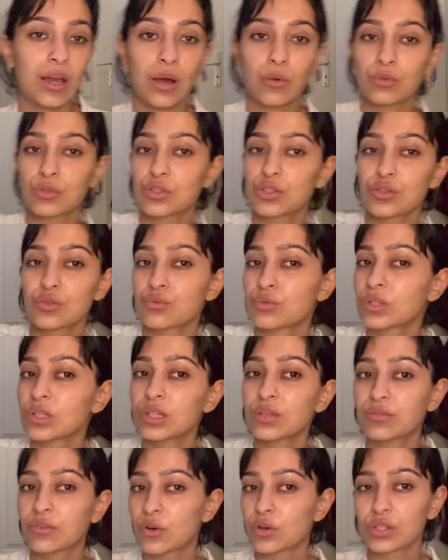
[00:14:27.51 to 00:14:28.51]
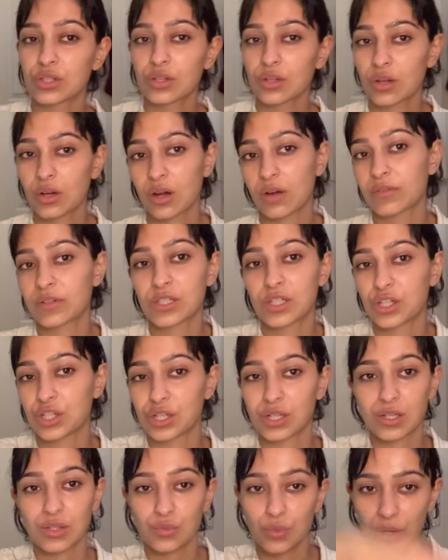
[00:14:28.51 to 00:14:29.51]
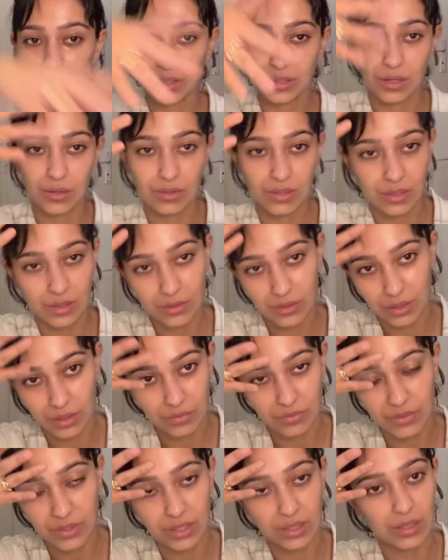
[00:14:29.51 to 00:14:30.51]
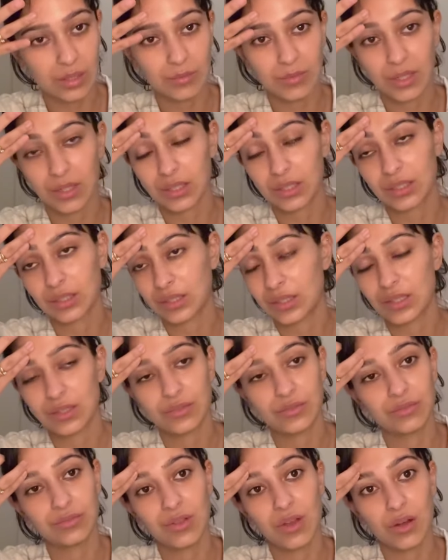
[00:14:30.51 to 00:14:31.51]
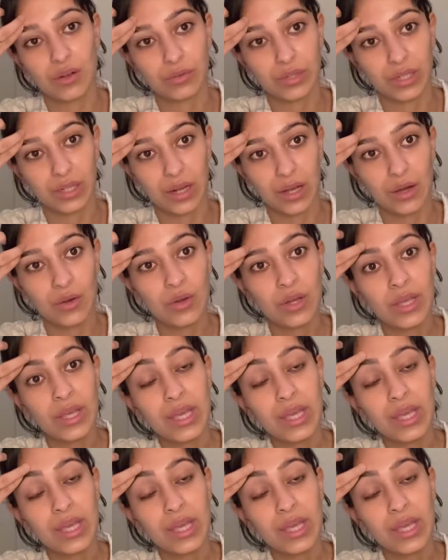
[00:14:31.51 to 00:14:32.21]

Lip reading: I was just really focused on the conversation as well, that I was like, okay, fuck it, I'm not gonna like vlog right now.